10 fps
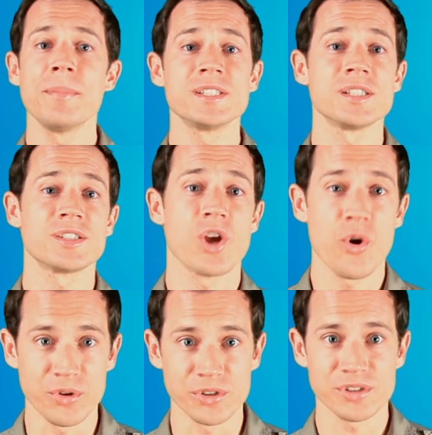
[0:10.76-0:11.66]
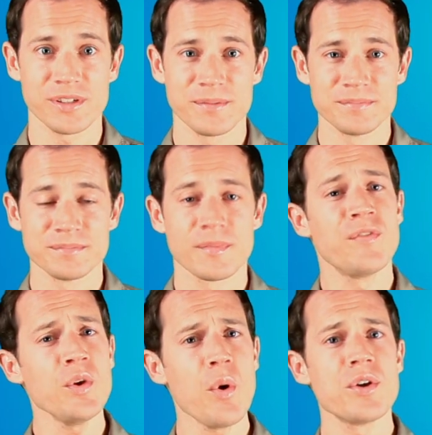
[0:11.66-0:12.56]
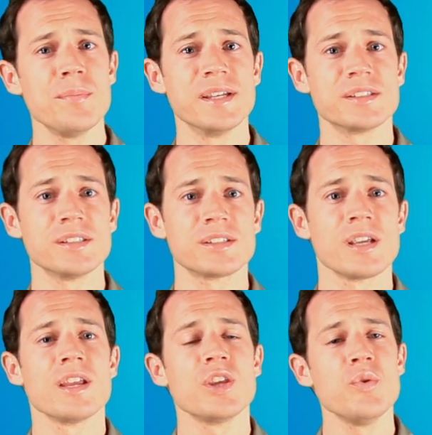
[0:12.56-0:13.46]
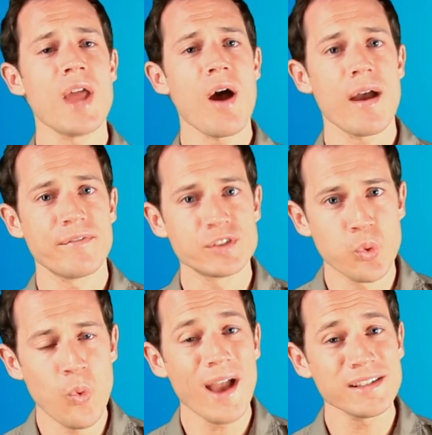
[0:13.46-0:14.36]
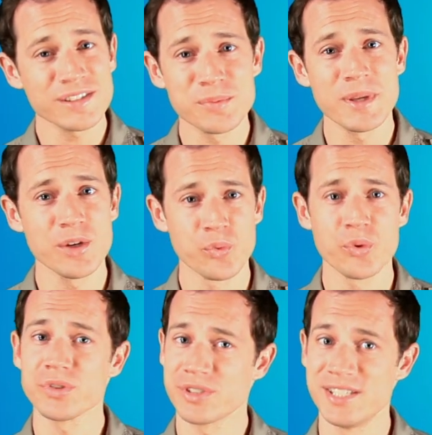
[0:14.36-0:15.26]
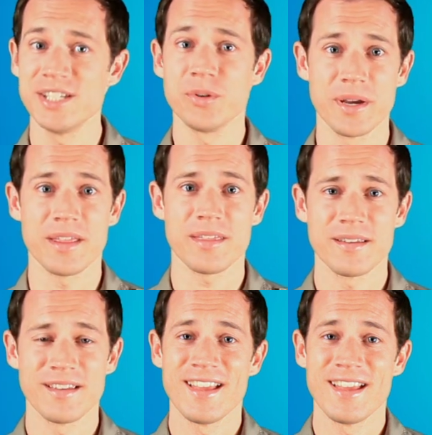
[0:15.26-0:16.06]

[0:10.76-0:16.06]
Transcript: business owners. If you own a business, you now have twice as many rules to deal with.